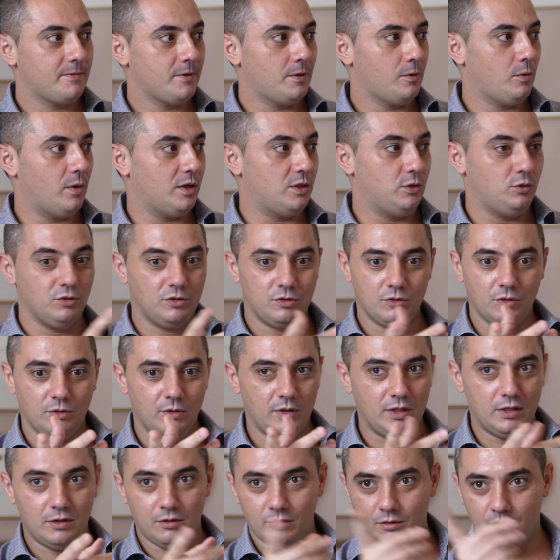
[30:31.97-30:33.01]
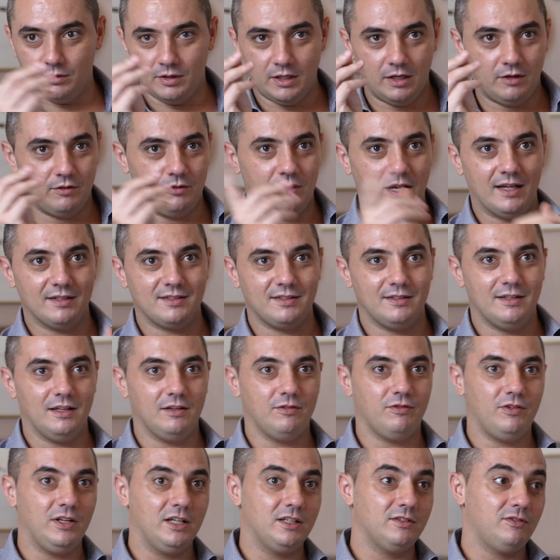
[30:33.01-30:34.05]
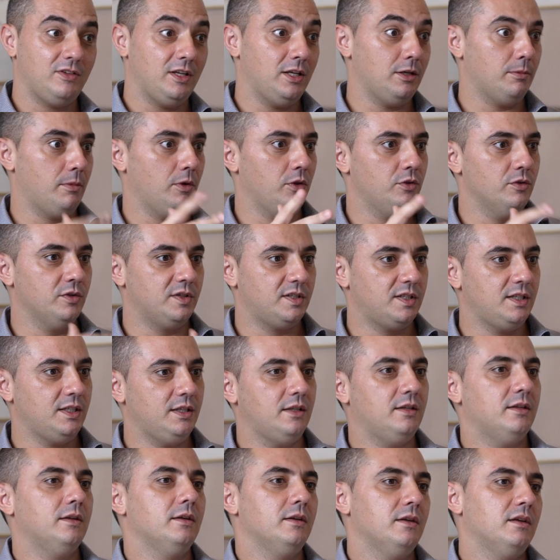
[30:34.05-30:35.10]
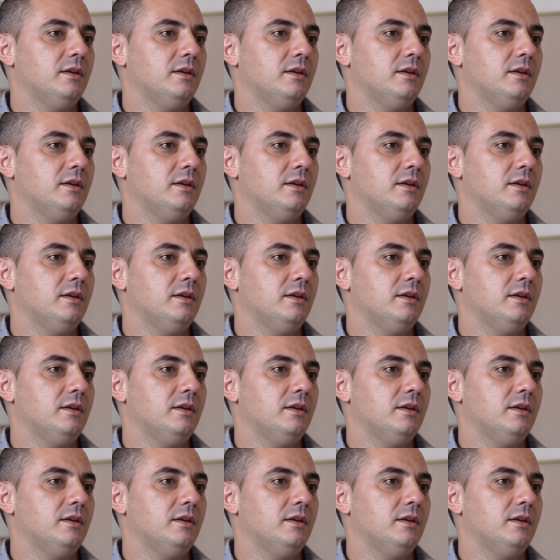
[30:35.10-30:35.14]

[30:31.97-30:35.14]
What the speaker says: what you saw in your last Netflix thing about the sea,